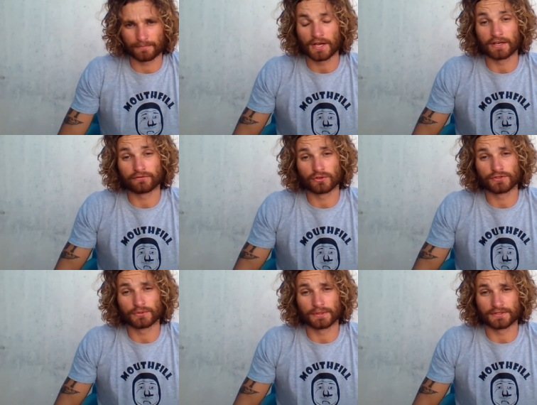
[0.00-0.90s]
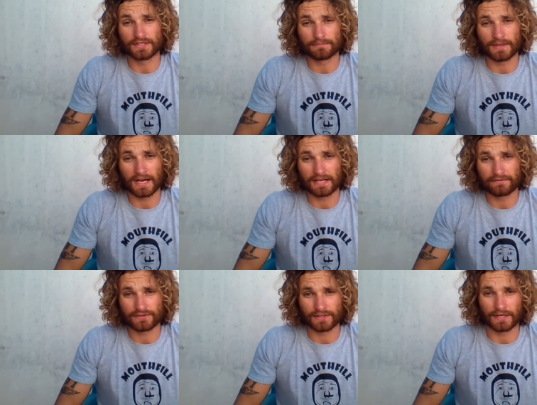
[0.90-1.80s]
If you're doing deep
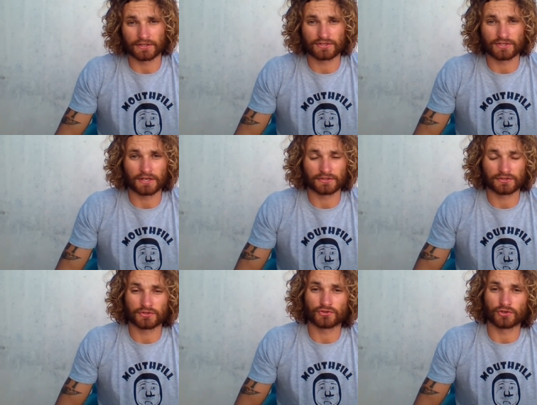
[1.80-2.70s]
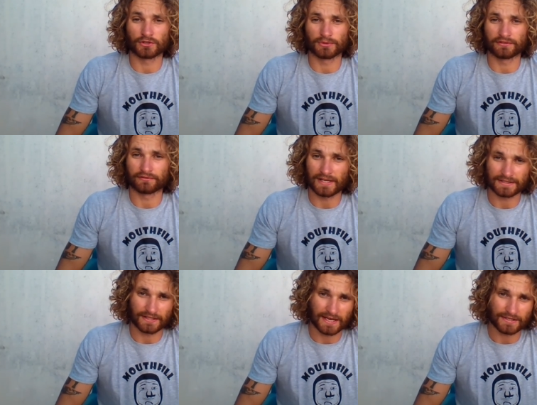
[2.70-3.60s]
dives and you're starting to struggle with
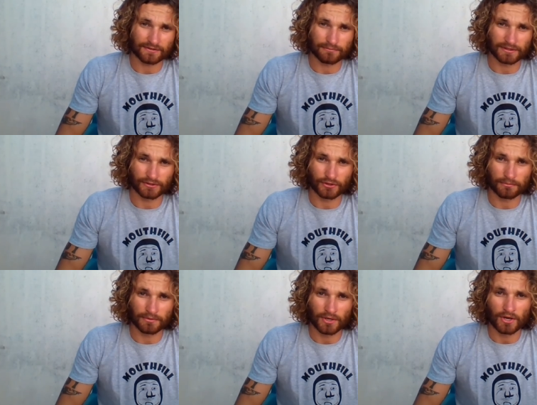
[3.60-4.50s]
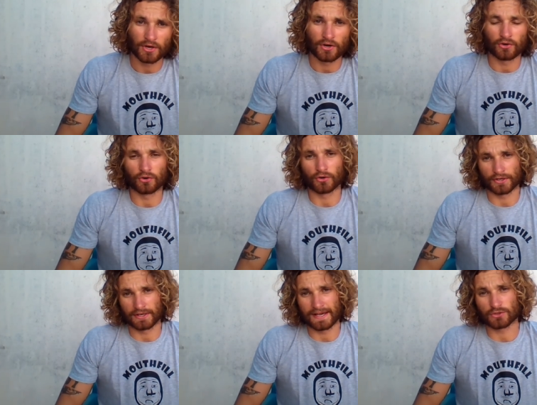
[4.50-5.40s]
lactic acid buildup or
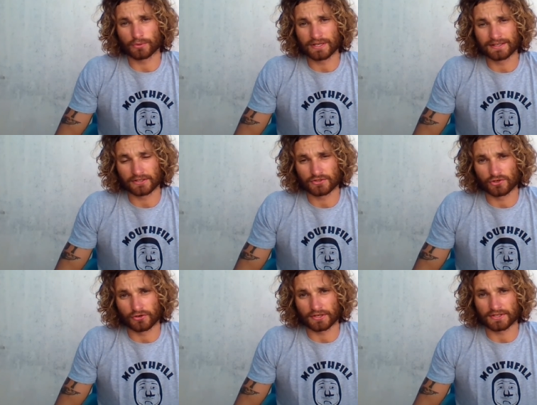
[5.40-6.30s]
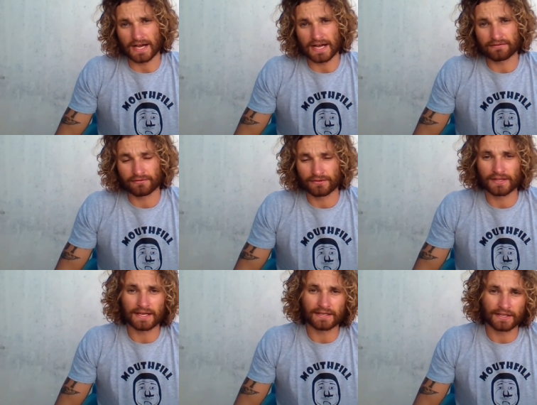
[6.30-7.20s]
your legs weakening during the dive,
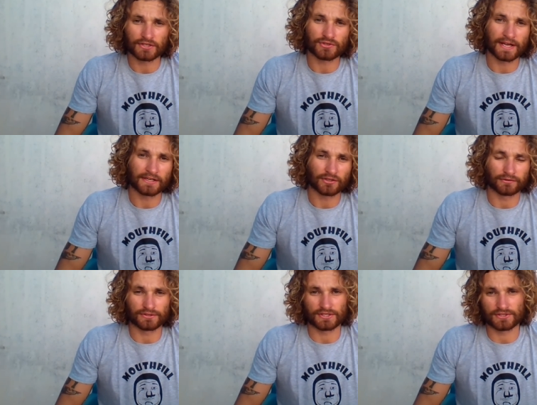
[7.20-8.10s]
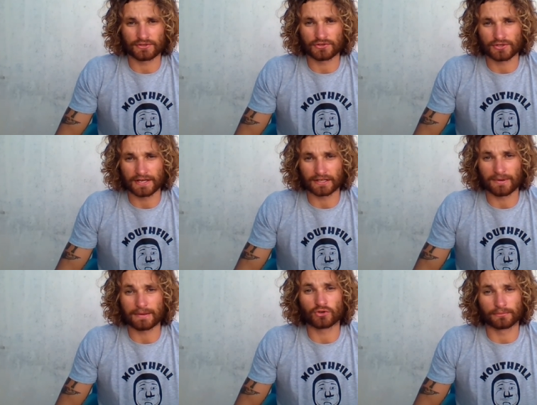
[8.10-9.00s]
then HIIT training or resistance training
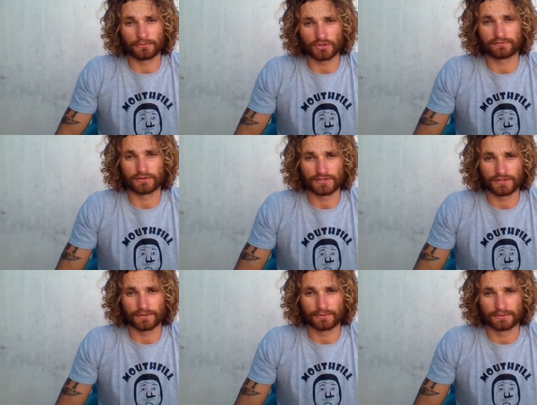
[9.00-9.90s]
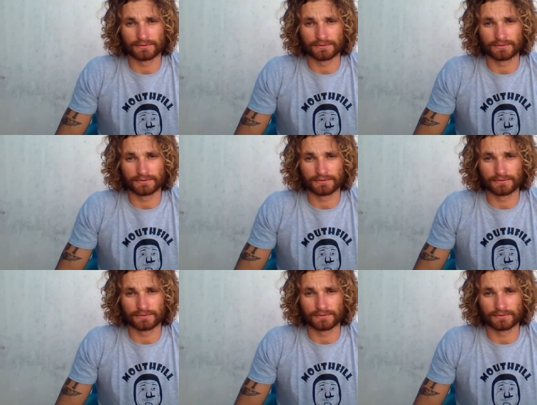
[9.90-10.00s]
may become useful to you.